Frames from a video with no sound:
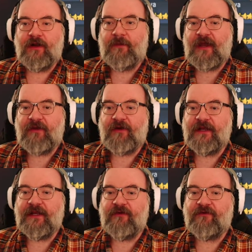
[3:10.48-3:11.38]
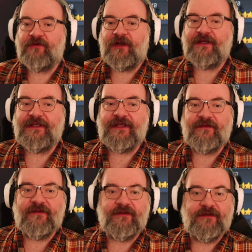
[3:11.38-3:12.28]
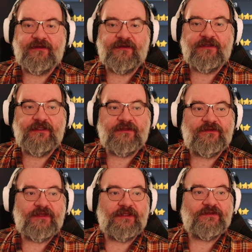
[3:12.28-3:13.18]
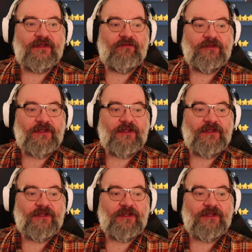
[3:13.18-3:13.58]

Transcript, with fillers: I'm at right now, trying to get the get things leveled